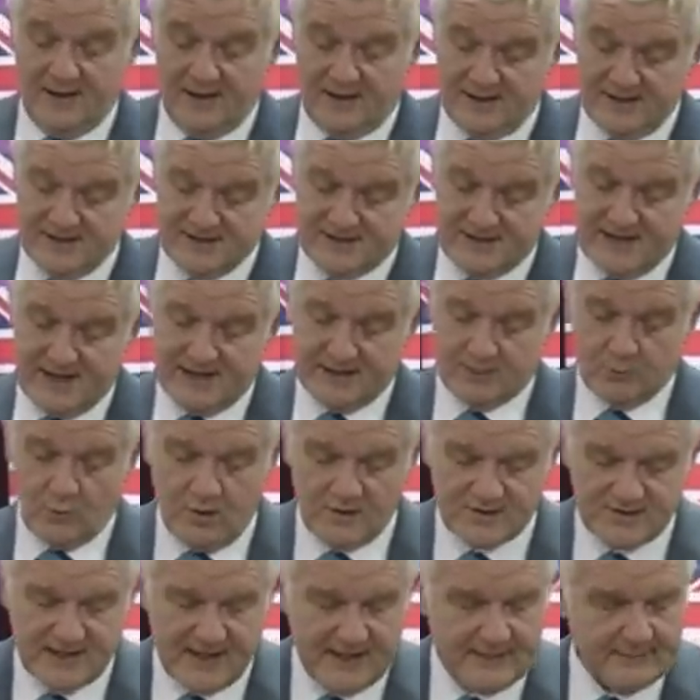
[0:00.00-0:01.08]
And he said,
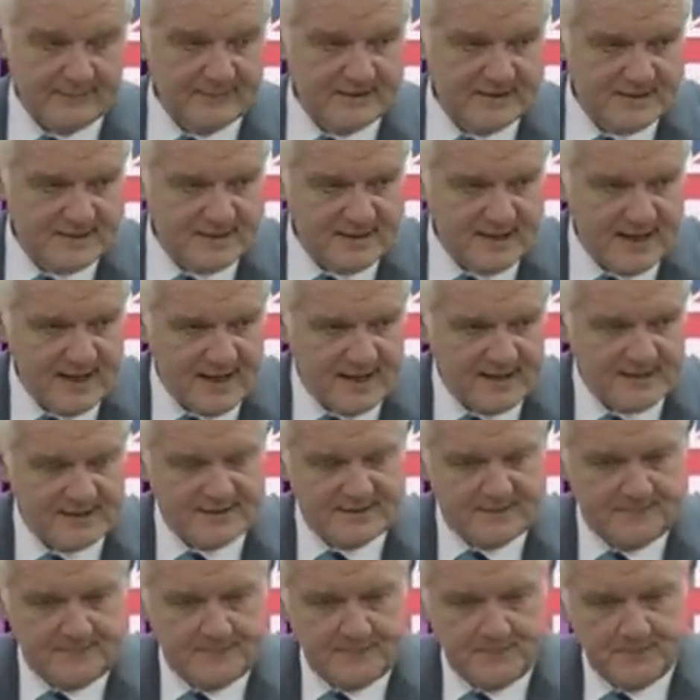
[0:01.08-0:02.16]
what's happened is
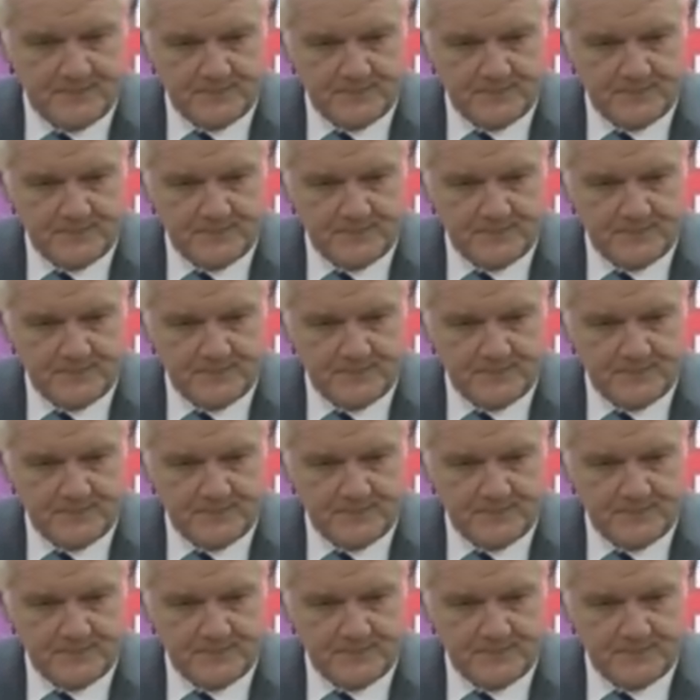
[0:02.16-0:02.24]
this.